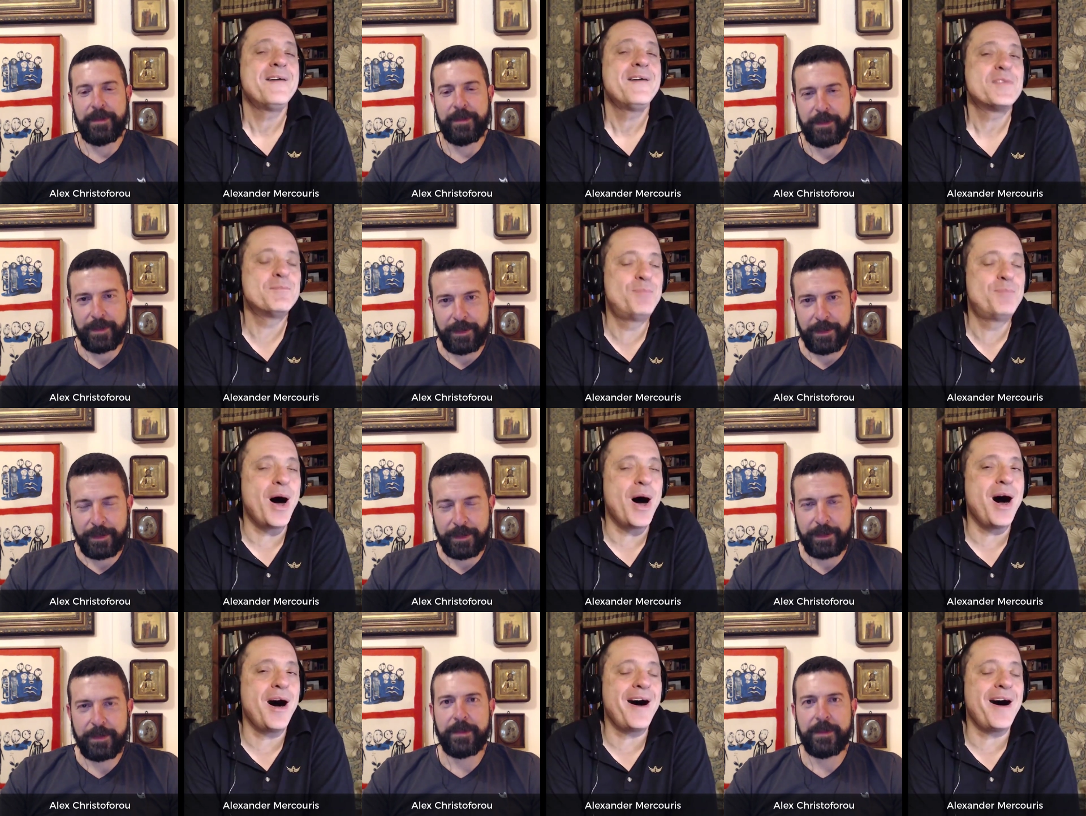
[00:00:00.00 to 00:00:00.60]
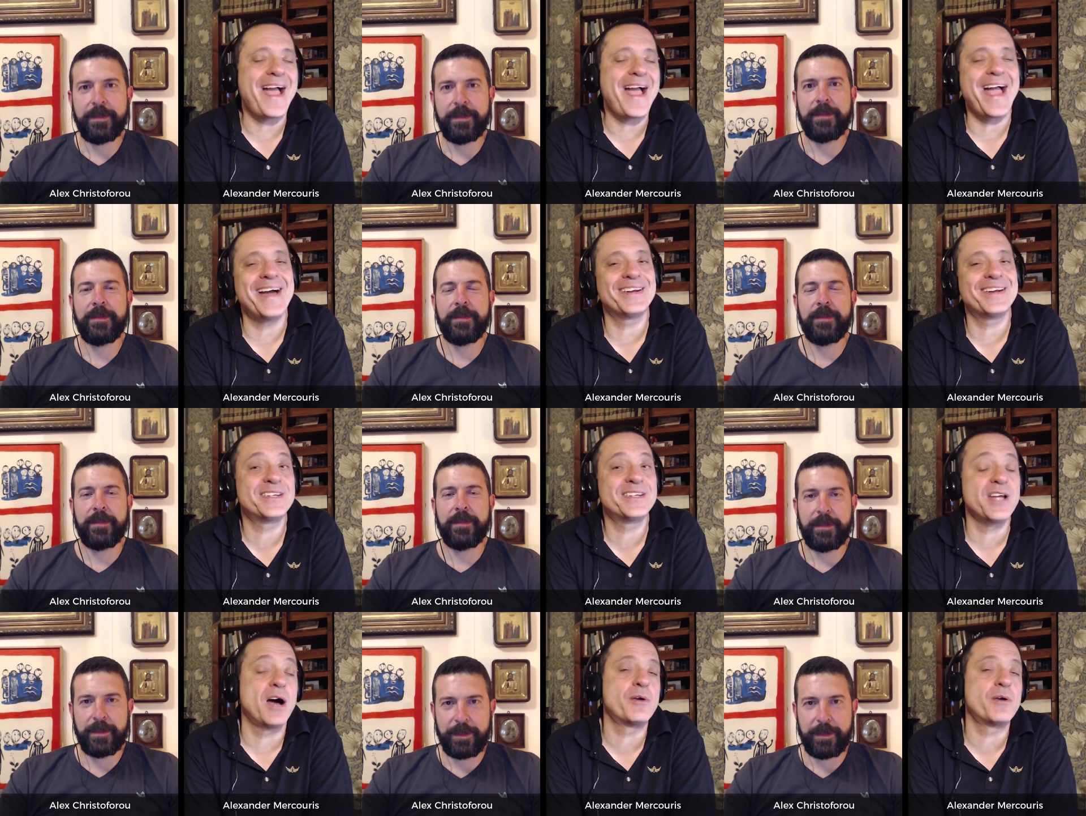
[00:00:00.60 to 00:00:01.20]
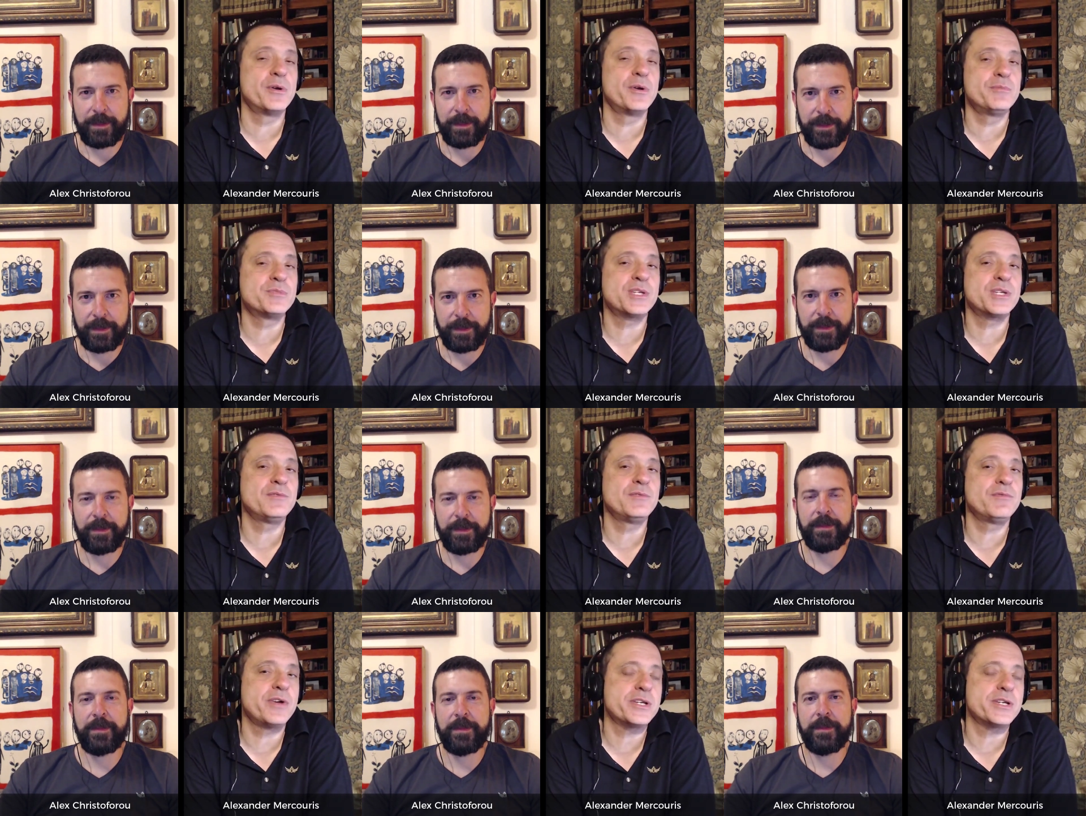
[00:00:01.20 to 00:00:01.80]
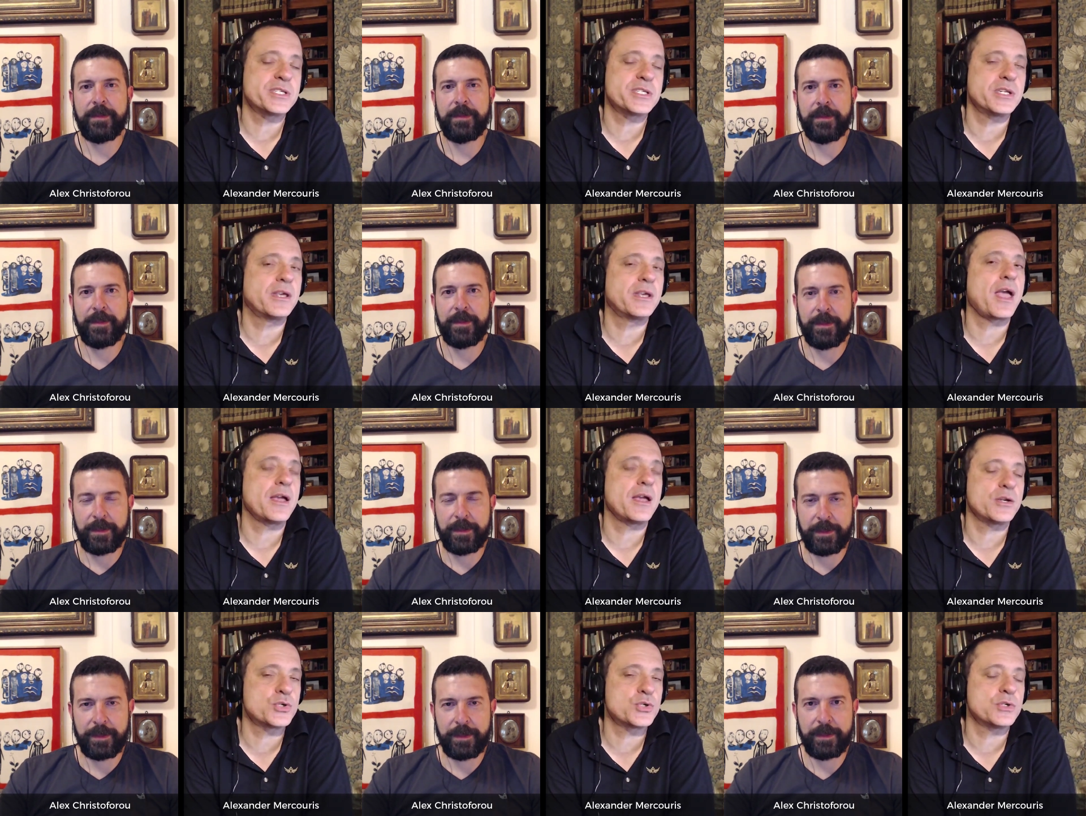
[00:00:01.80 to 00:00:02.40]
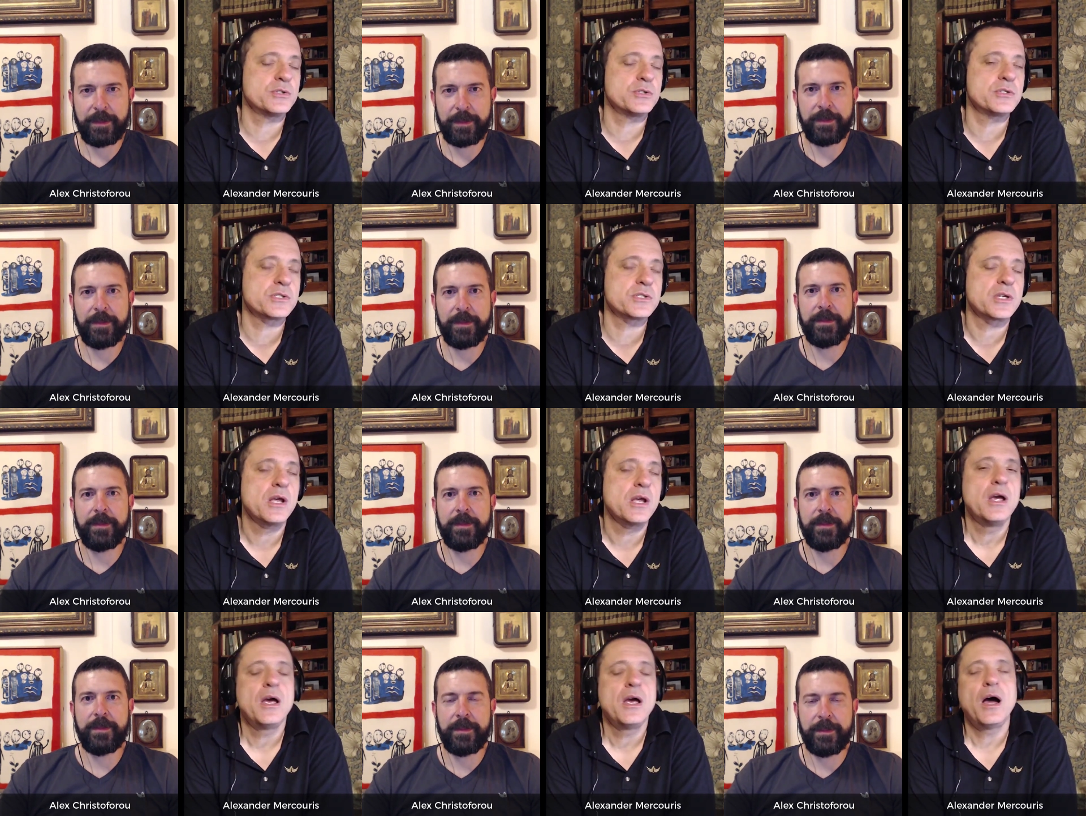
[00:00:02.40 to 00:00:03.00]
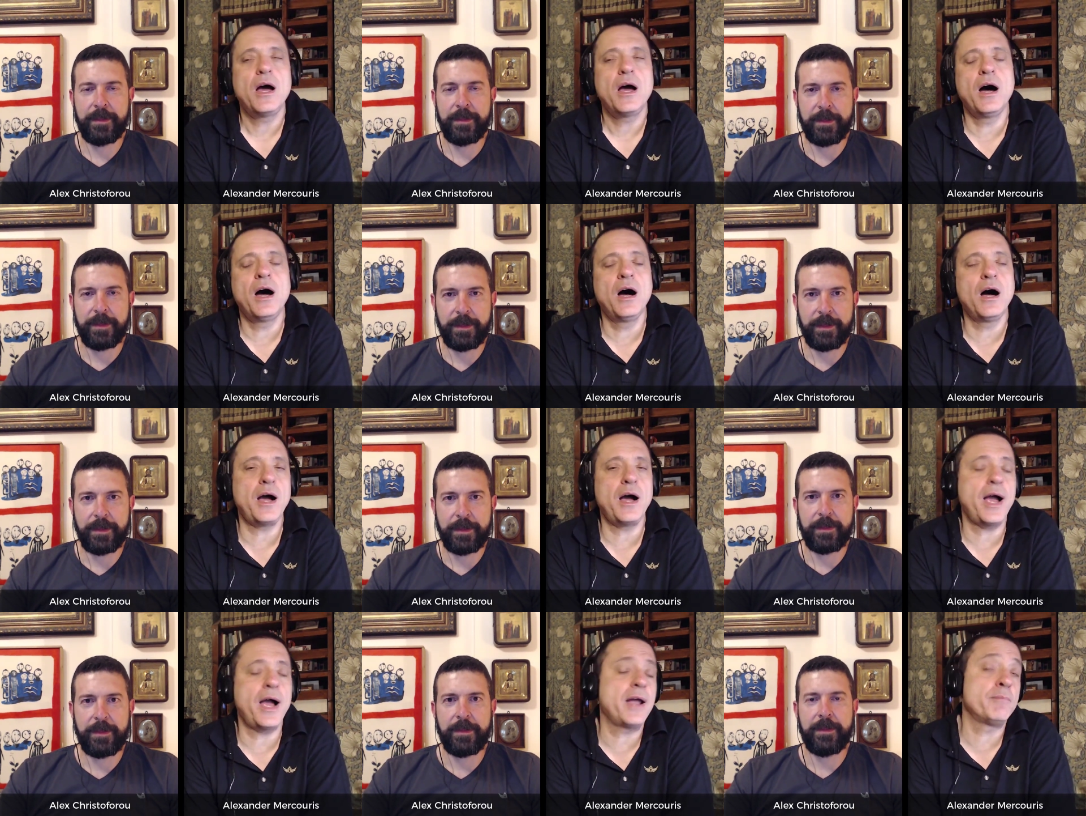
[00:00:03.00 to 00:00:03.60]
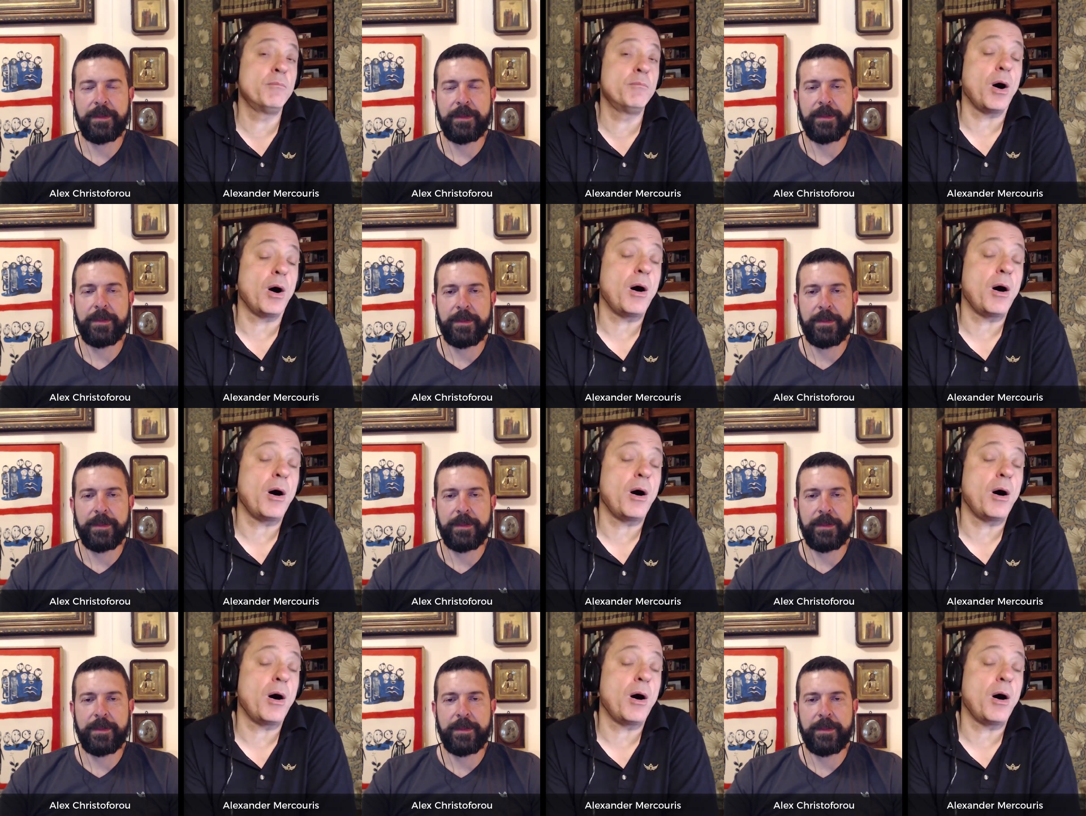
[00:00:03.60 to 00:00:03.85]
Speaker 1: Barr and Durham's investigations uh, and